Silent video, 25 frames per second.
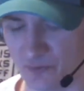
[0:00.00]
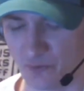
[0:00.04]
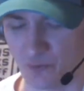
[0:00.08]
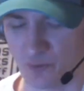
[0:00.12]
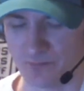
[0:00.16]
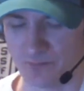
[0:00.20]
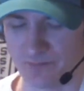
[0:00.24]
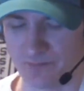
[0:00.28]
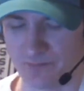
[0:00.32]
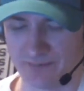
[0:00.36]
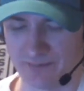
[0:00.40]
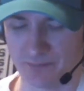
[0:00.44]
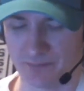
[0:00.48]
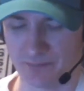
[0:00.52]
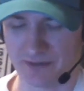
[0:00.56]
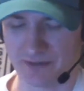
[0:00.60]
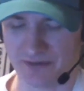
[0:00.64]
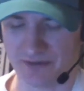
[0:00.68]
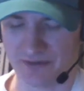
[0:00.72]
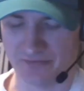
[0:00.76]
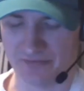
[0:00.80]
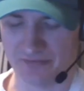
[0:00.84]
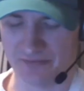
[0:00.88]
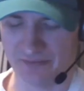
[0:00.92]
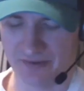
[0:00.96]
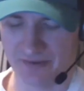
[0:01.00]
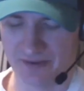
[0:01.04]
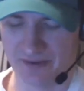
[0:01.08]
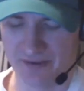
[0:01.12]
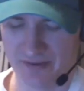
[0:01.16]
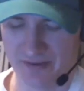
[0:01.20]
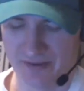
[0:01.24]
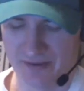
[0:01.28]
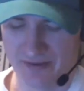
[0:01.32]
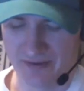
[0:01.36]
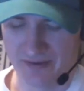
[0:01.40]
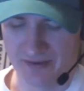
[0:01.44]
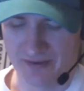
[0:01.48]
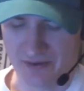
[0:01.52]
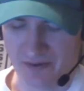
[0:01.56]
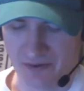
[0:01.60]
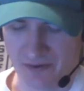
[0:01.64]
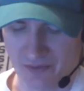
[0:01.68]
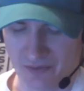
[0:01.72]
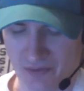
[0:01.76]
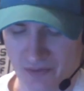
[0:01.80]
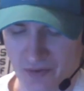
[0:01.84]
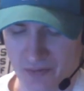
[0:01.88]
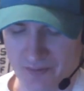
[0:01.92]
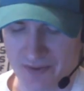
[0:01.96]
format because
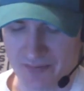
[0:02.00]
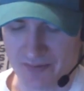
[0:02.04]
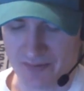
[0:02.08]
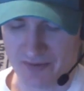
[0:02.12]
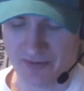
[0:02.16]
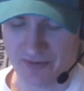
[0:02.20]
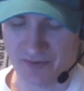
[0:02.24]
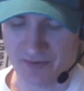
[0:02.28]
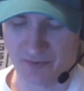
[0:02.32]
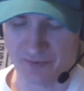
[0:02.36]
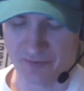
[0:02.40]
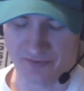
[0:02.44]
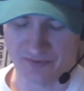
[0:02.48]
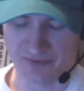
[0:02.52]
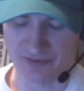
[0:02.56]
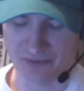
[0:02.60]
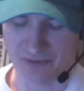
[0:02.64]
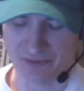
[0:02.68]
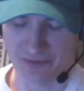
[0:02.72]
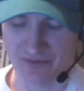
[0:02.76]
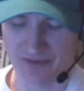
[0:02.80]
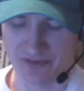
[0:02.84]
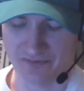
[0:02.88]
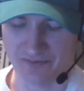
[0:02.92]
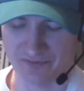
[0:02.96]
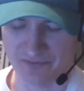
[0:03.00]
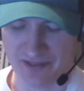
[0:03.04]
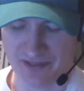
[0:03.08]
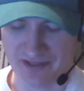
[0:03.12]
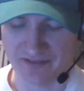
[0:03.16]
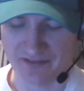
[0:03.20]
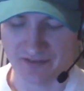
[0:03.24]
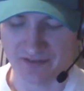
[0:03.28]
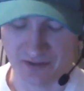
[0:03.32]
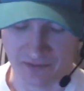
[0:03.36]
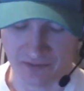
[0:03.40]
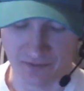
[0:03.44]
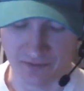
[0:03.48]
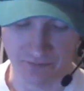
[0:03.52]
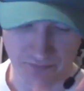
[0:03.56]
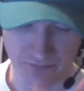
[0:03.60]
although maybe there is a little bit of like you